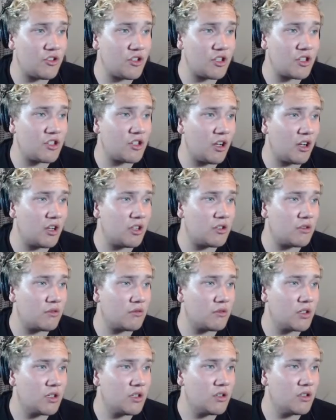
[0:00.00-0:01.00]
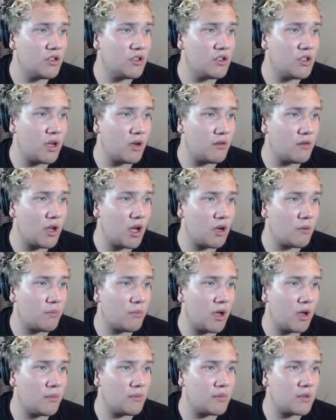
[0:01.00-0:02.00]
just titled Don't Hug Me,
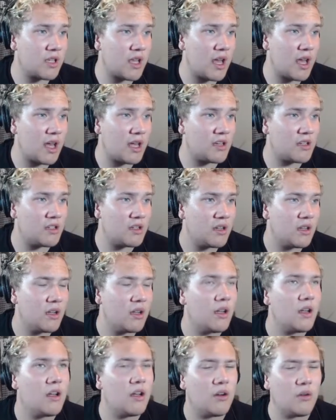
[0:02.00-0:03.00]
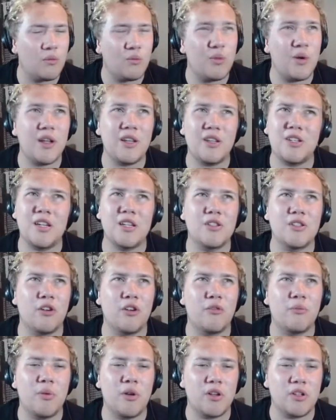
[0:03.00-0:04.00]
I'm Scared, which is off
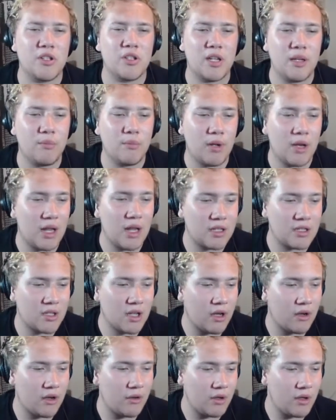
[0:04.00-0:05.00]
putting, but let's go.